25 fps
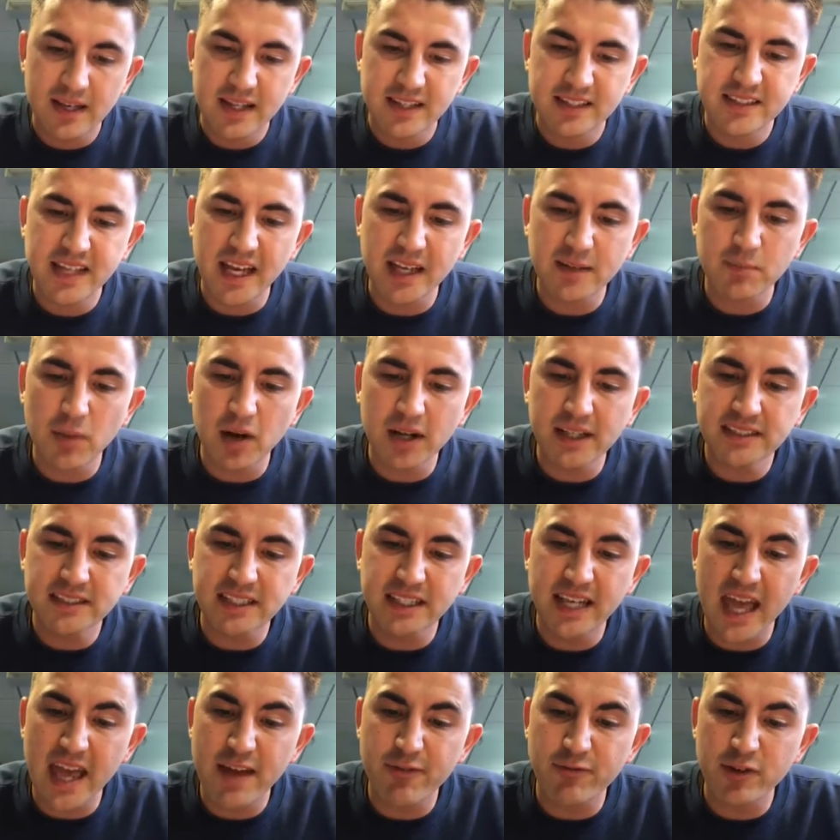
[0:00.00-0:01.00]
Dead mice
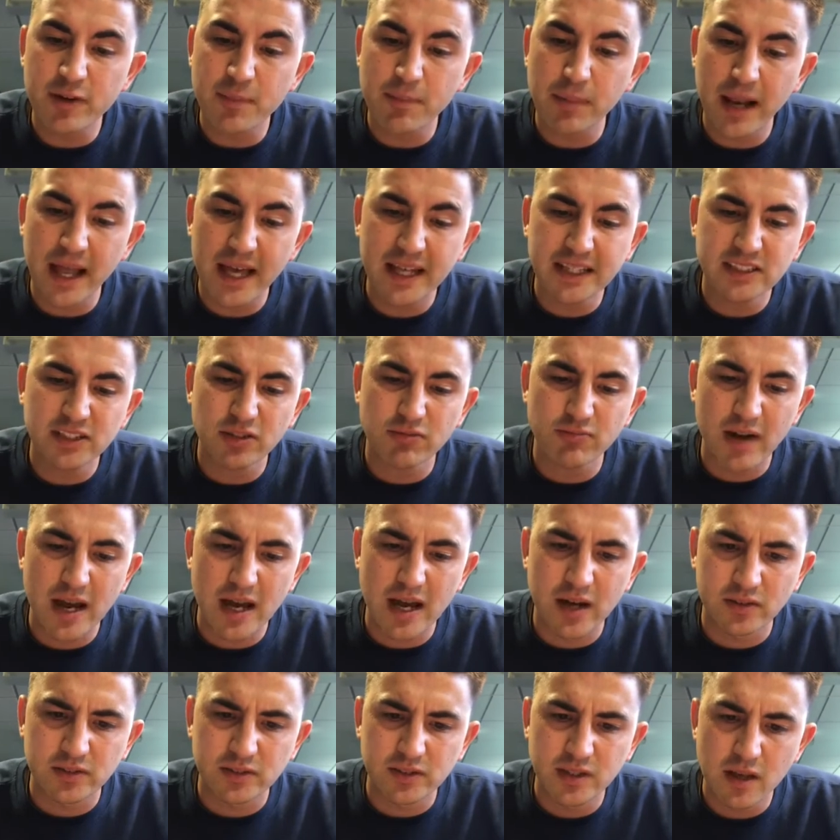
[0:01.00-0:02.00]
in every place
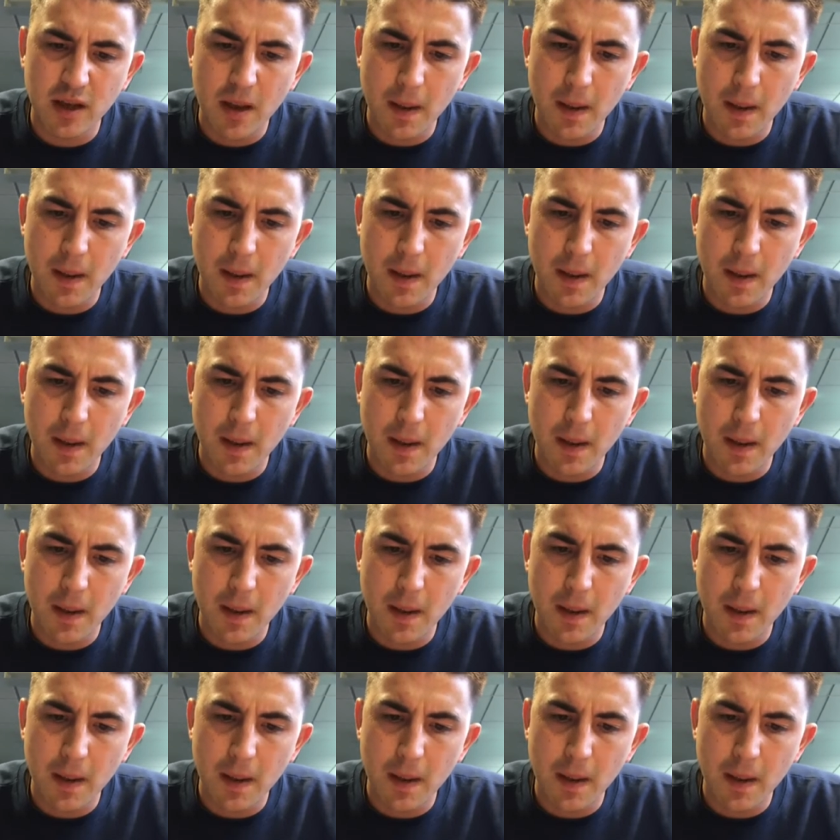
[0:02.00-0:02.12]
around,